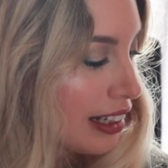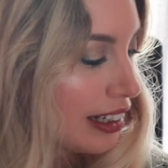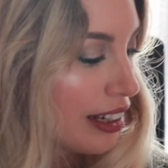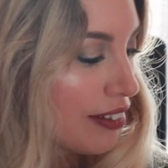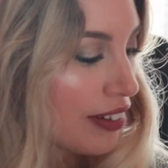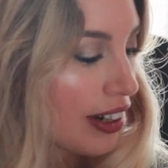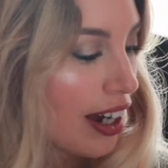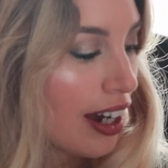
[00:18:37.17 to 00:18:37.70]

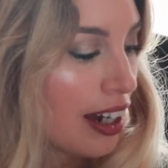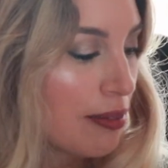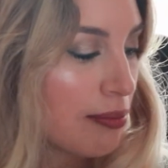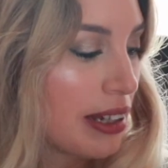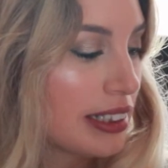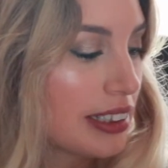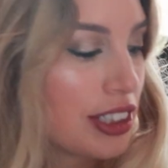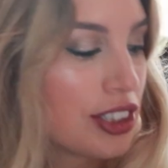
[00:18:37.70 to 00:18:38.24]
leave a kind
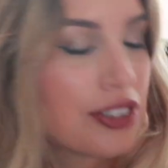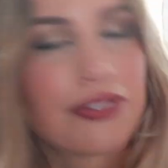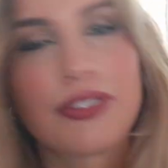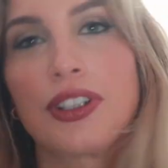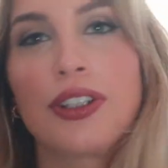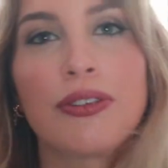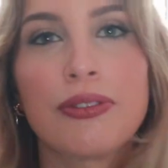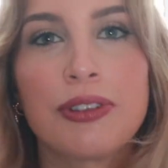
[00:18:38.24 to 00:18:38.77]
message for
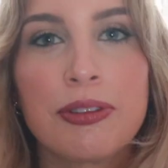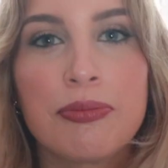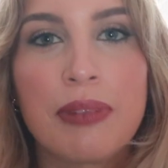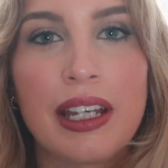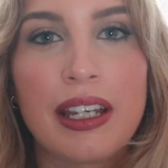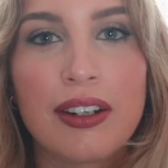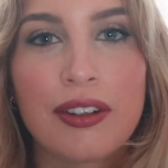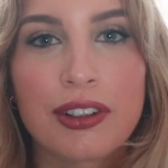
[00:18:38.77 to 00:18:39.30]
your
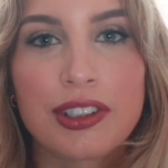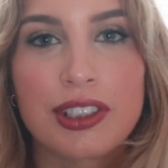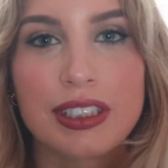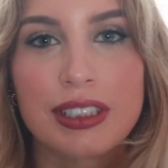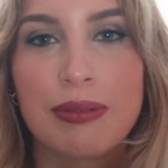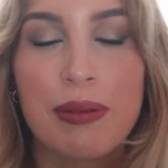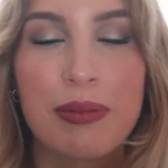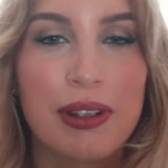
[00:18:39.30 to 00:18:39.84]
roommate or
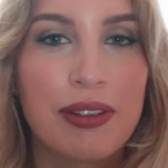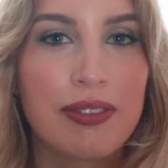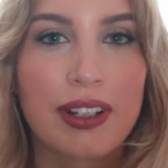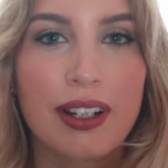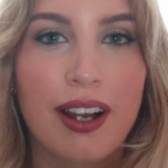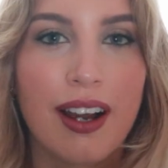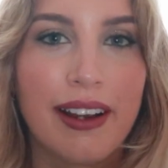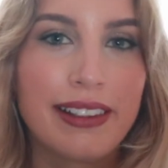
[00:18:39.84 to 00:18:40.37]
just maybe even
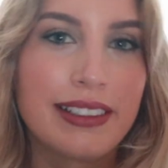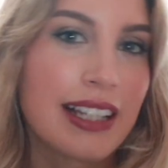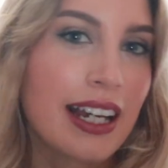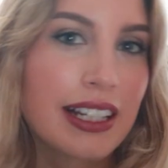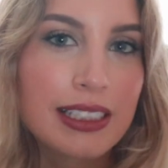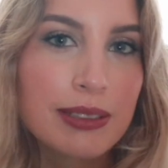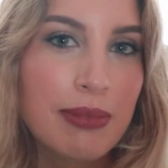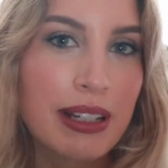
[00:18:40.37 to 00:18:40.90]
a kind
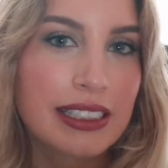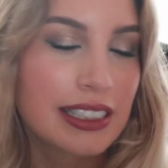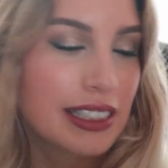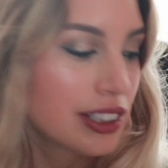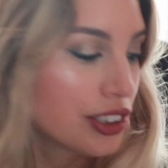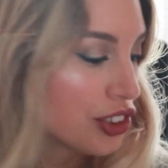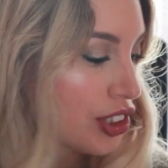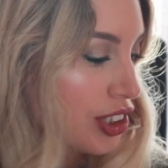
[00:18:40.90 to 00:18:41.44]
text
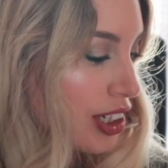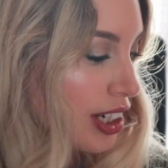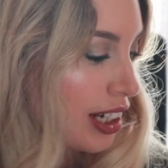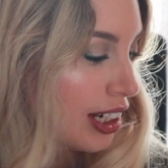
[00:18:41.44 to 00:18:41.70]
message,